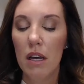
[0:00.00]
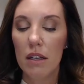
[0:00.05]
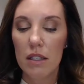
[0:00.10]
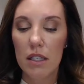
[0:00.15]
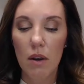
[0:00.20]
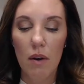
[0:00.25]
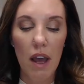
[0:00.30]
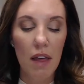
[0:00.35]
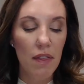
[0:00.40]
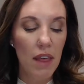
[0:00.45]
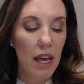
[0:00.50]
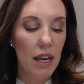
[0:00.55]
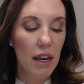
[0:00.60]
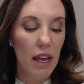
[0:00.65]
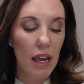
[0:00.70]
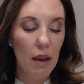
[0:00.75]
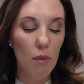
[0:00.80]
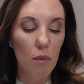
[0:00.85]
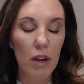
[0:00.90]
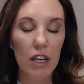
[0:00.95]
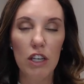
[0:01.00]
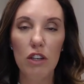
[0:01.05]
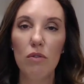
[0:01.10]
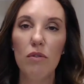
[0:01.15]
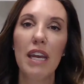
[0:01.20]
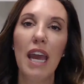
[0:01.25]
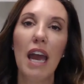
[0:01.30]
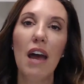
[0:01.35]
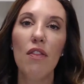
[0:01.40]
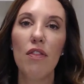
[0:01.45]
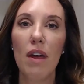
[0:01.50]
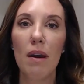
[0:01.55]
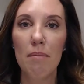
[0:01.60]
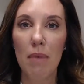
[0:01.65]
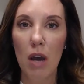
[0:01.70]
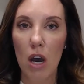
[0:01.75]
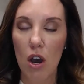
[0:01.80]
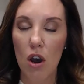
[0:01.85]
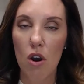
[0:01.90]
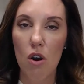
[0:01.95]
So, and then when you get
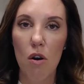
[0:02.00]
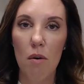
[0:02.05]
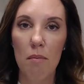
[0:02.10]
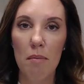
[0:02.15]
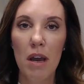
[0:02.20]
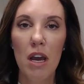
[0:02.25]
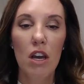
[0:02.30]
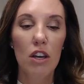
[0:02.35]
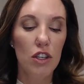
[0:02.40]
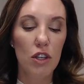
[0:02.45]
them home,